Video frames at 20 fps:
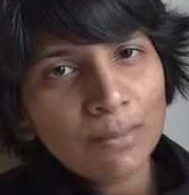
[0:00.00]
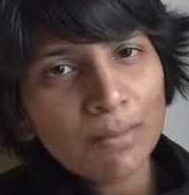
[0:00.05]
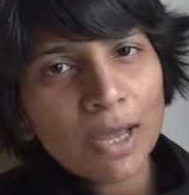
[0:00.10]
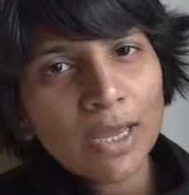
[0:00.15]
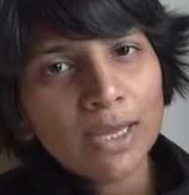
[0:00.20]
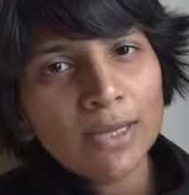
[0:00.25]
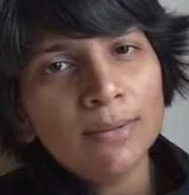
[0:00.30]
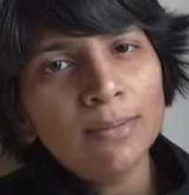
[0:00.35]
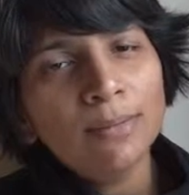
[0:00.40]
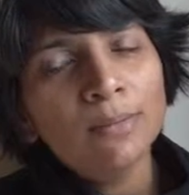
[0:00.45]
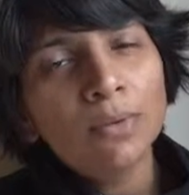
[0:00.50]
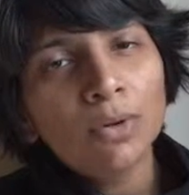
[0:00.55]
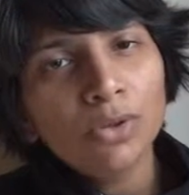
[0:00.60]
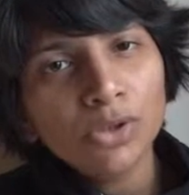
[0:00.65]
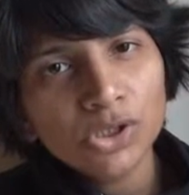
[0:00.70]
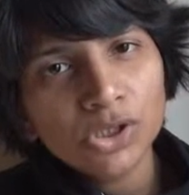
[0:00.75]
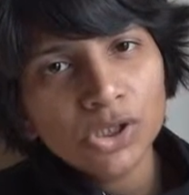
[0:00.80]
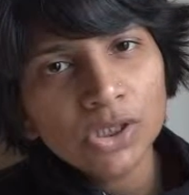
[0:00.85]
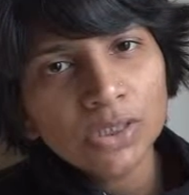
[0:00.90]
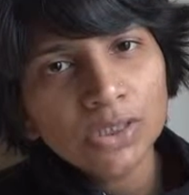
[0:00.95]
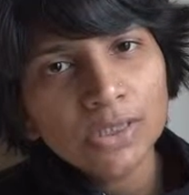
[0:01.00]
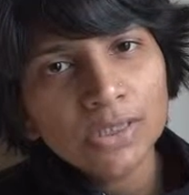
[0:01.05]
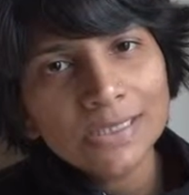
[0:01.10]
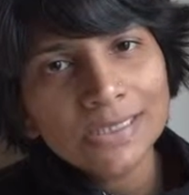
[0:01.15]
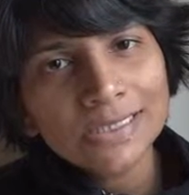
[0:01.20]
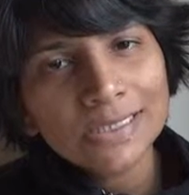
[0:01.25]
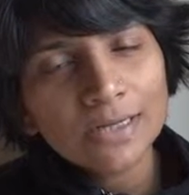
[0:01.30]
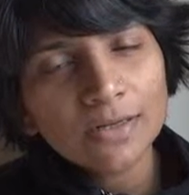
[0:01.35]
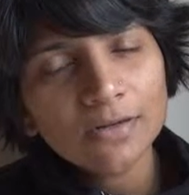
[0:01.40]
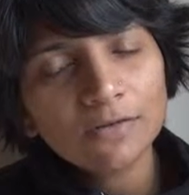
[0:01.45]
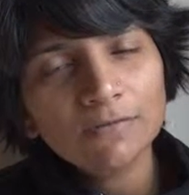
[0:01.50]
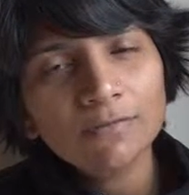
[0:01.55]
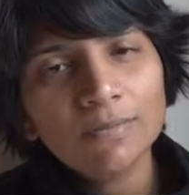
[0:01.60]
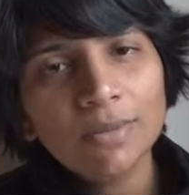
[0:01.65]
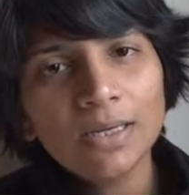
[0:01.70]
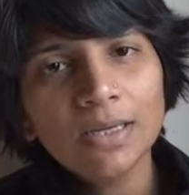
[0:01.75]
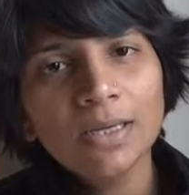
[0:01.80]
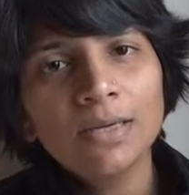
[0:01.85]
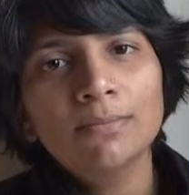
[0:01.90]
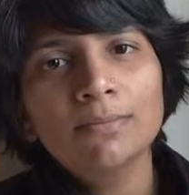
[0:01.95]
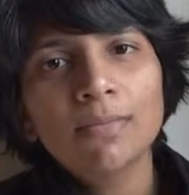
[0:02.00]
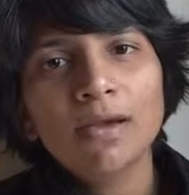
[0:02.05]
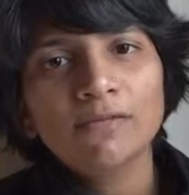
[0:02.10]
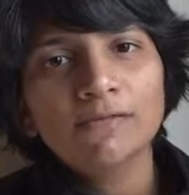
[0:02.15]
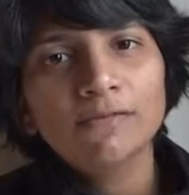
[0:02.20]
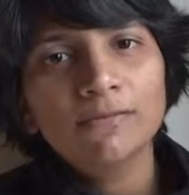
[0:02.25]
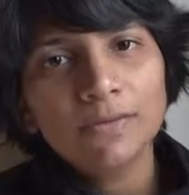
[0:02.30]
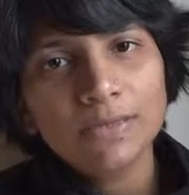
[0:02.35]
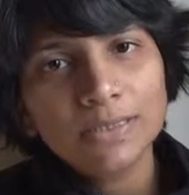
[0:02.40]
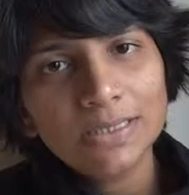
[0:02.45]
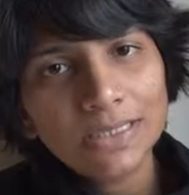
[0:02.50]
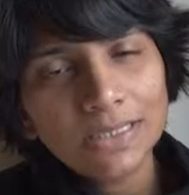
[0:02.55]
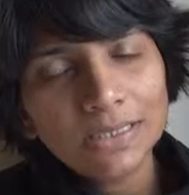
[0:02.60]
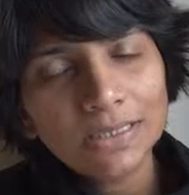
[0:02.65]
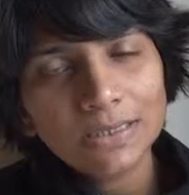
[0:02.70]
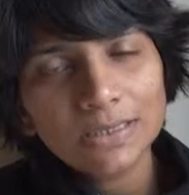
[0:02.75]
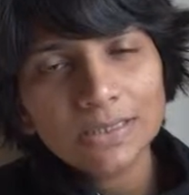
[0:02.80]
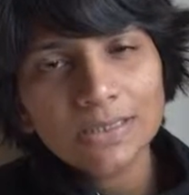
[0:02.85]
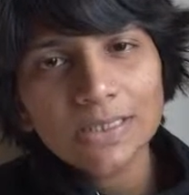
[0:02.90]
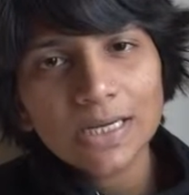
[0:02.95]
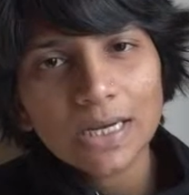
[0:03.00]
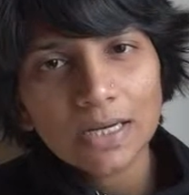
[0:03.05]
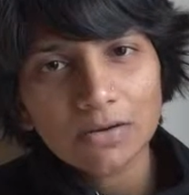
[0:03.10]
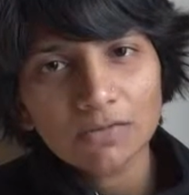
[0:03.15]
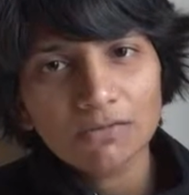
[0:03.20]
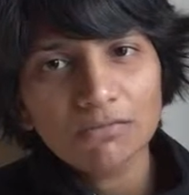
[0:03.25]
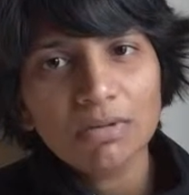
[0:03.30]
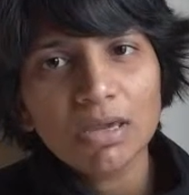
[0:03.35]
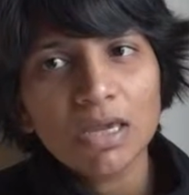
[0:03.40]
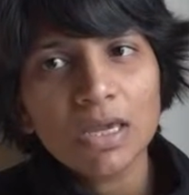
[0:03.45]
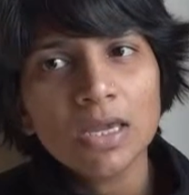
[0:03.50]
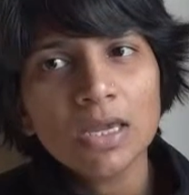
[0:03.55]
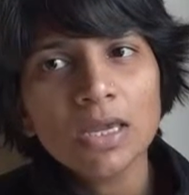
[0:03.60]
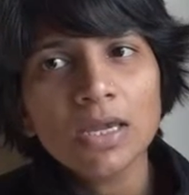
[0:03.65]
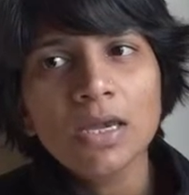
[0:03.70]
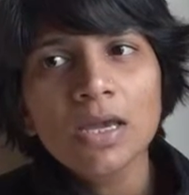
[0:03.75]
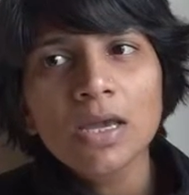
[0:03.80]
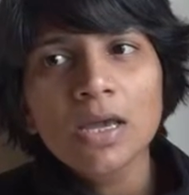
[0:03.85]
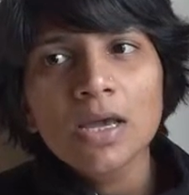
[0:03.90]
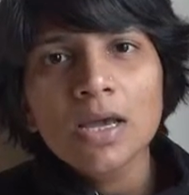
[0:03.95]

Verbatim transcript: my emotional state of being, my physical state of being,